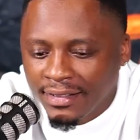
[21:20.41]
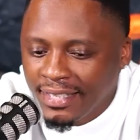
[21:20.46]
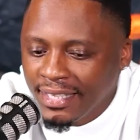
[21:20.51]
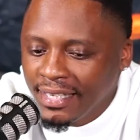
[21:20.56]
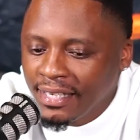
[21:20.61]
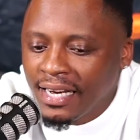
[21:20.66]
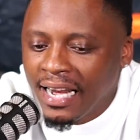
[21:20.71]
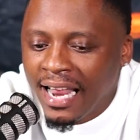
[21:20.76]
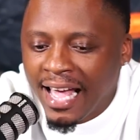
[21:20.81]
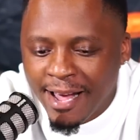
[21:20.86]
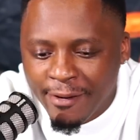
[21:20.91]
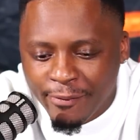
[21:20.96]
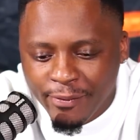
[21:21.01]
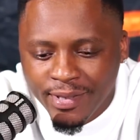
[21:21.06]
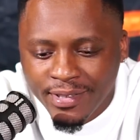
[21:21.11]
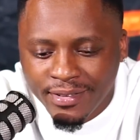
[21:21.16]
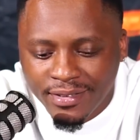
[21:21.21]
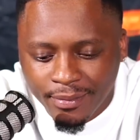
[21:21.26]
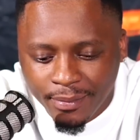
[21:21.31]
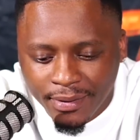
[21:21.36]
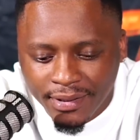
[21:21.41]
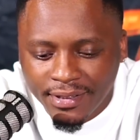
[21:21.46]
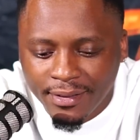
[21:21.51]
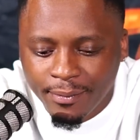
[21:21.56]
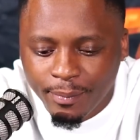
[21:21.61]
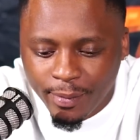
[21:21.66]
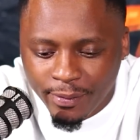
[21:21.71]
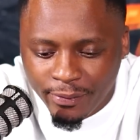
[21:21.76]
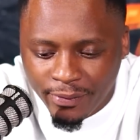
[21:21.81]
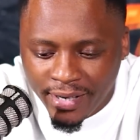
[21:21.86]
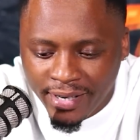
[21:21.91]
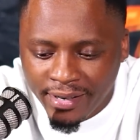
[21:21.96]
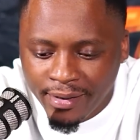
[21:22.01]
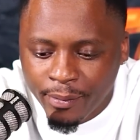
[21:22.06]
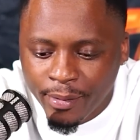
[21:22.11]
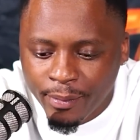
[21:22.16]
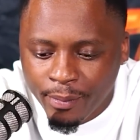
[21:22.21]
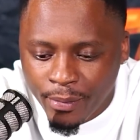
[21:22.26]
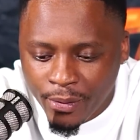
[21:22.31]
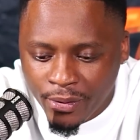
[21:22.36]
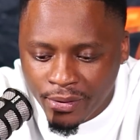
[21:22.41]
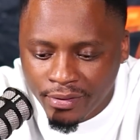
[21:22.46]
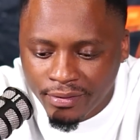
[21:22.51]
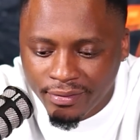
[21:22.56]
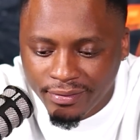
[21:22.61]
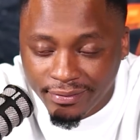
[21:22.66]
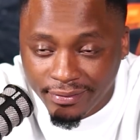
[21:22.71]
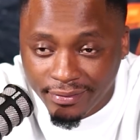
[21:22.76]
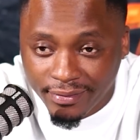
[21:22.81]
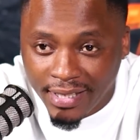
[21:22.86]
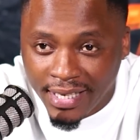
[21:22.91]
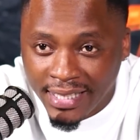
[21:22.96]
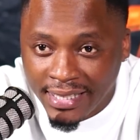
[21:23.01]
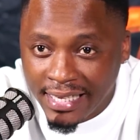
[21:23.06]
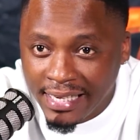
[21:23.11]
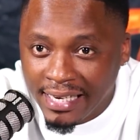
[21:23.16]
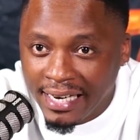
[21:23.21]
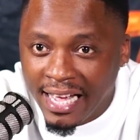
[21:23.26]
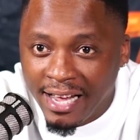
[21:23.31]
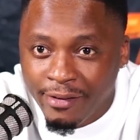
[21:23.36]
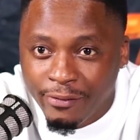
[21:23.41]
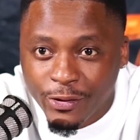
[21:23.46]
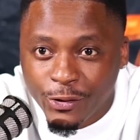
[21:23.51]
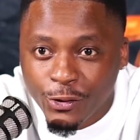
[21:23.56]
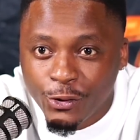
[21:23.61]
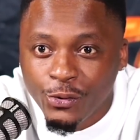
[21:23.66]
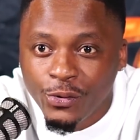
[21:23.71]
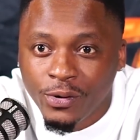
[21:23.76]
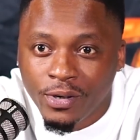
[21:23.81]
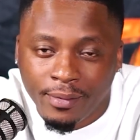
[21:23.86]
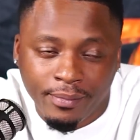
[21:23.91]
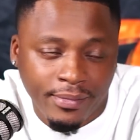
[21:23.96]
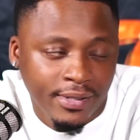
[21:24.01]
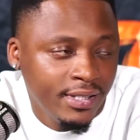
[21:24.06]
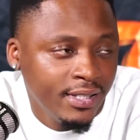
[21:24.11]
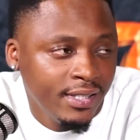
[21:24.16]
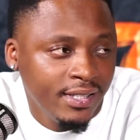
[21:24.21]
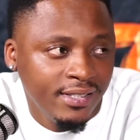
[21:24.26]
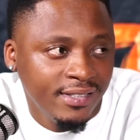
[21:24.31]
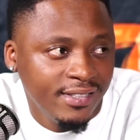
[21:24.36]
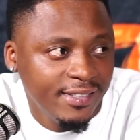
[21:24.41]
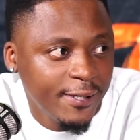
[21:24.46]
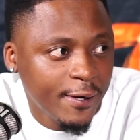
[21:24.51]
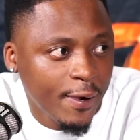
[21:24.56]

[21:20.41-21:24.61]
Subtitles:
think life needs to be simplified a bit more. I think life is too complicated.